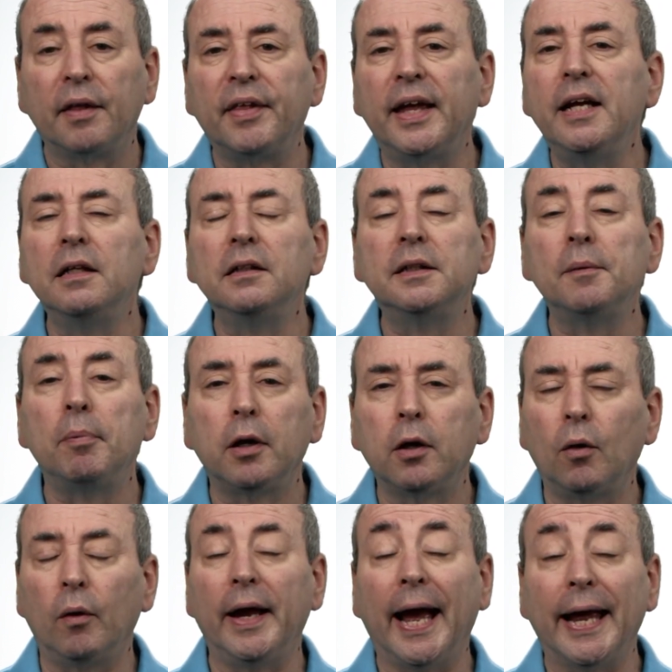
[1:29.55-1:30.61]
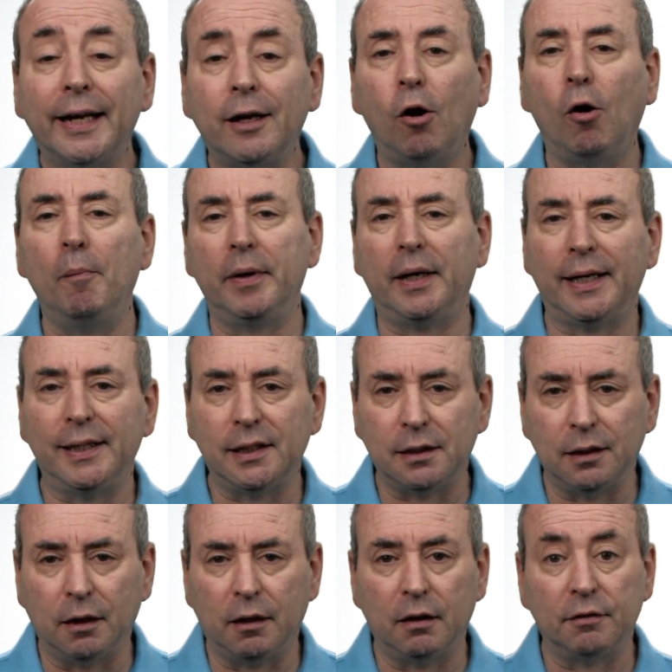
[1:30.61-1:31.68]
They can deploy a
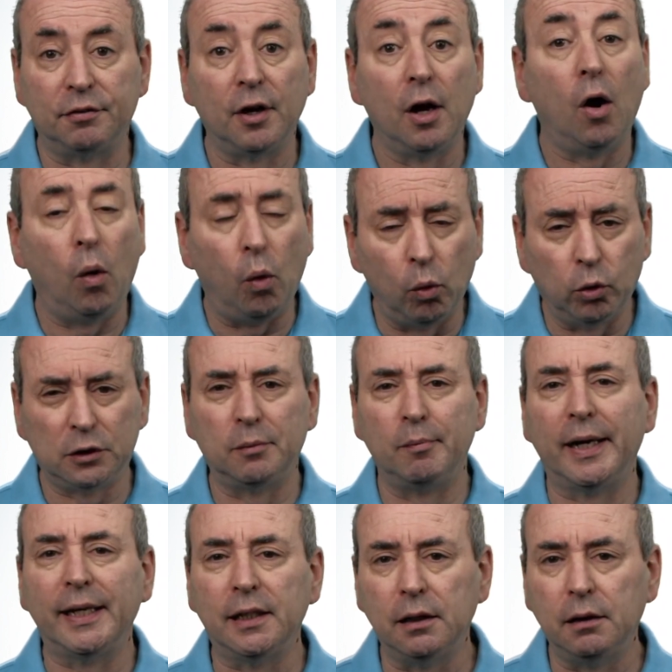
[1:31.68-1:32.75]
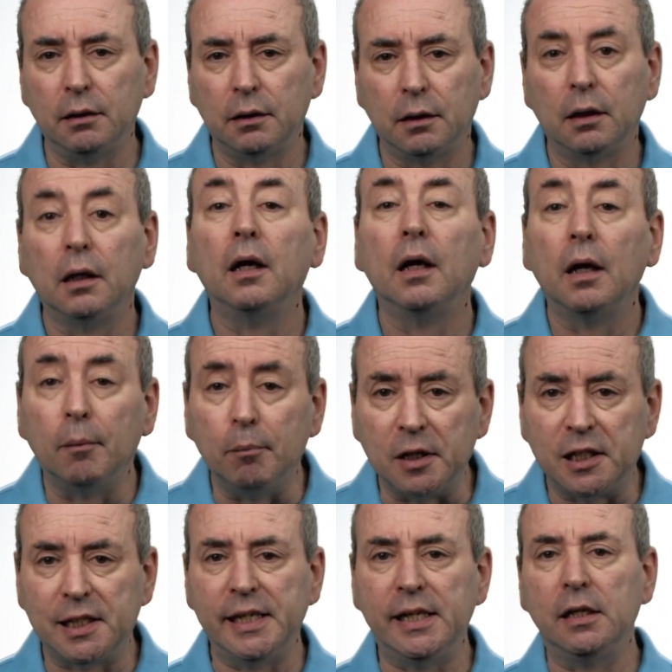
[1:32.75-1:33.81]
combination of automation,
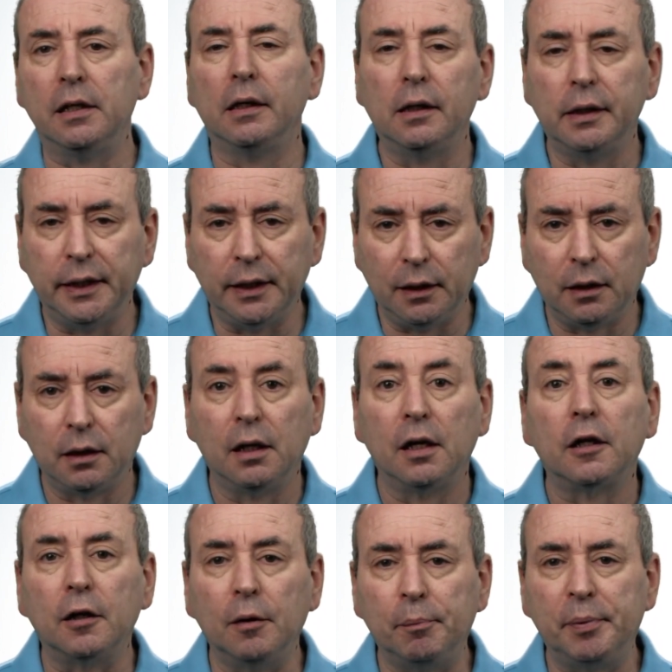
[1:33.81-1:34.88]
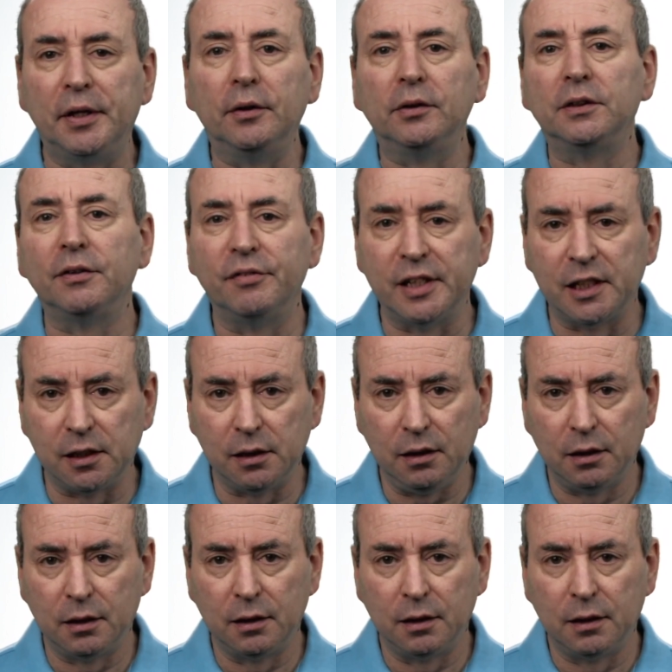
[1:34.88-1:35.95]
machine learning, computer vision,
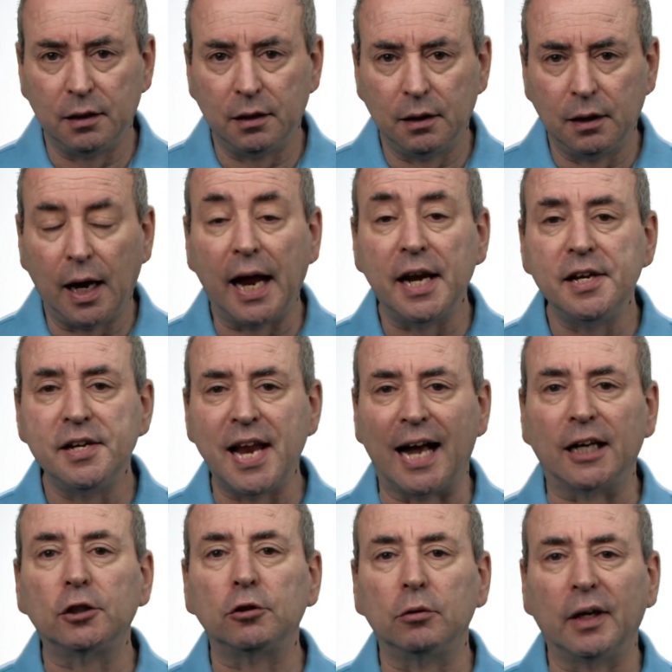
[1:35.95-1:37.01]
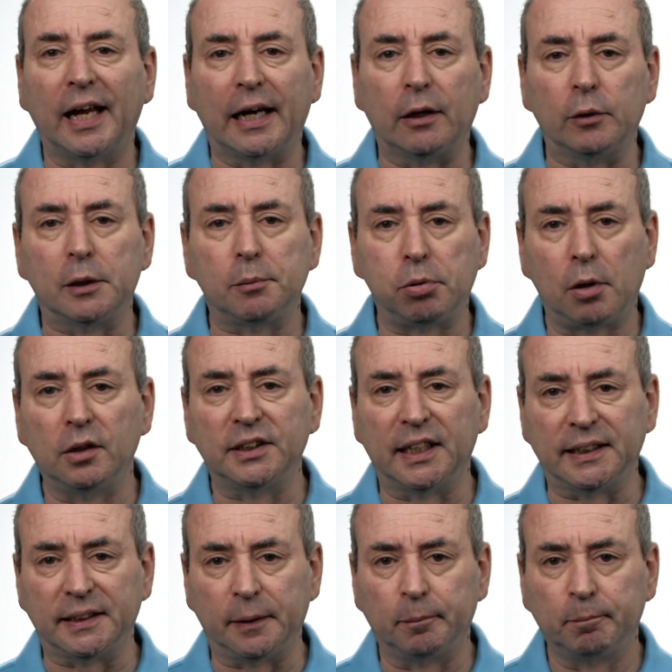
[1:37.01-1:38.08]
and natural language
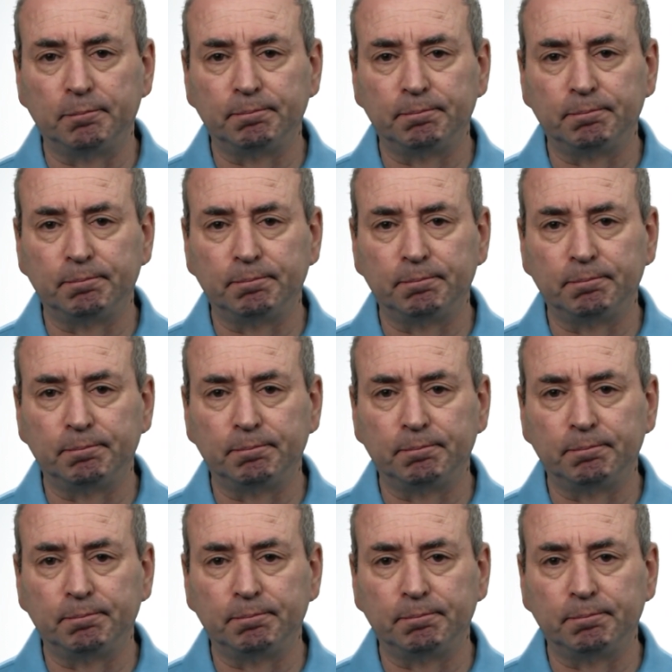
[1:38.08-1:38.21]
processing.